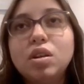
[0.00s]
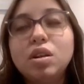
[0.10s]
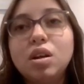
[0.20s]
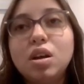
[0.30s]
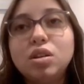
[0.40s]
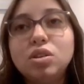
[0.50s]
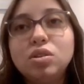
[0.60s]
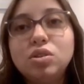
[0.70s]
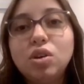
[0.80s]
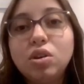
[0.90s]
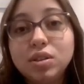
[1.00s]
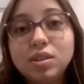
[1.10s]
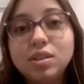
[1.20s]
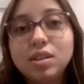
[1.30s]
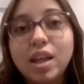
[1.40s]

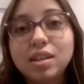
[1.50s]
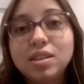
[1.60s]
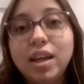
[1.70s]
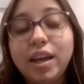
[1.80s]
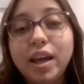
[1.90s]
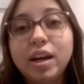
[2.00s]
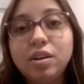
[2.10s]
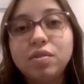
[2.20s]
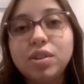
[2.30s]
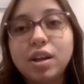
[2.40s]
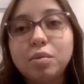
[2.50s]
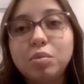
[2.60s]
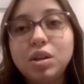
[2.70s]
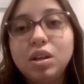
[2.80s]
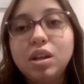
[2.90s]
adults that take care of them,
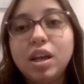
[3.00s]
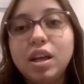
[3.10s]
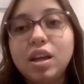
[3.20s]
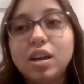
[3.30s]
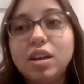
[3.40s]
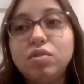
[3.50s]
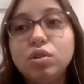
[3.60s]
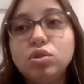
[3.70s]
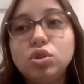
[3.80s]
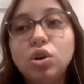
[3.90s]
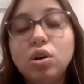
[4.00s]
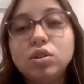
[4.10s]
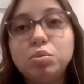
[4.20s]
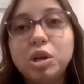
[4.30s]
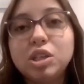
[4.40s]
and if those adults
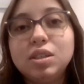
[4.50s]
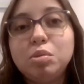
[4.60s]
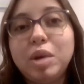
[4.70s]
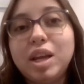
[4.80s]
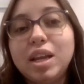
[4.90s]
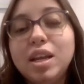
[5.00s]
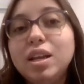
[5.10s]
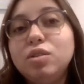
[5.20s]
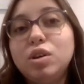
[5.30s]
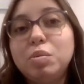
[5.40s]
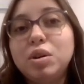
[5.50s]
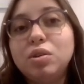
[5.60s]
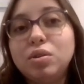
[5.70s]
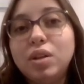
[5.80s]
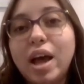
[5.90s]
participate in
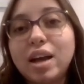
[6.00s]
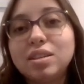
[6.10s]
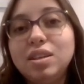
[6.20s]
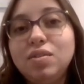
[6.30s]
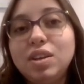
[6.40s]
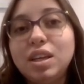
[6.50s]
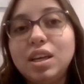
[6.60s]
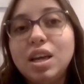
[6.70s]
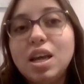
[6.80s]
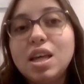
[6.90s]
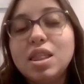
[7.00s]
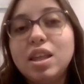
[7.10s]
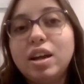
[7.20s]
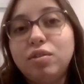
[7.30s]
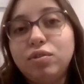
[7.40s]
criminal activity,
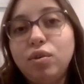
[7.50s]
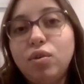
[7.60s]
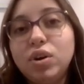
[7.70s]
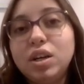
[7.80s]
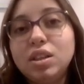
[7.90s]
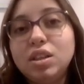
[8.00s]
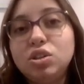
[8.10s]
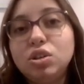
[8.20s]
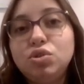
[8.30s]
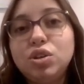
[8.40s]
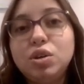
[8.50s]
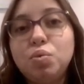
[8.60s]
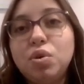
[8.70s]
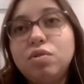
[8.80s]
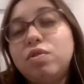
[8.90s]
therefore the children
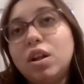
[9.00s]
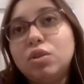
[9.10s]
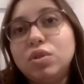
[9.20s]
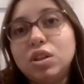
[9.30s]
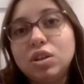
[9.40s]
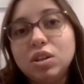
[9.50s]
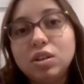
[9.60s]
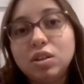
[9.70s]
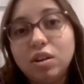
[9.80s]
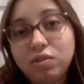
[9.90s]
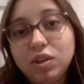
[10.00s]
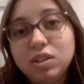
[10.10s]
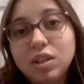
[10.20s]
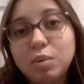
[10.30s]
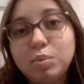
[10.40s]
will follow in the
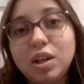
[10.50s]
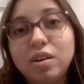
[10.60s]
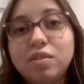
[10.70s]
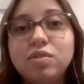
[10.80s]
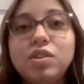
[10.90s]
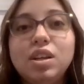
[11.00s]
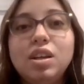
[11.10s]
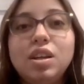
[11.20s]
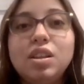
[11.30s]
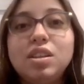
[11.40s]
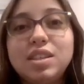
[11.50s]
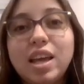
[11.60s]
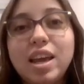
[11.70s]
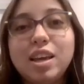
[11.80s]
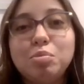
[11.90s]
footsteps of the
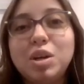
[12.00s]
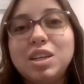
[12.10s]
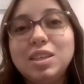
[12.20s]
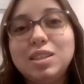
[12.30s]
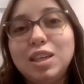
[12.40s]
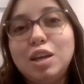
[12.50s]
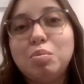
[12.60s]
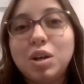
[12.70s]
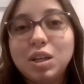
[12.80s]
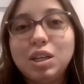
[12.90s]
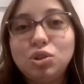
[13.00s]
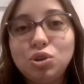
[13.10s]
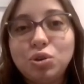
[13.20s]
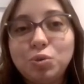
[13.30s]
saying, monkey see, monkey do.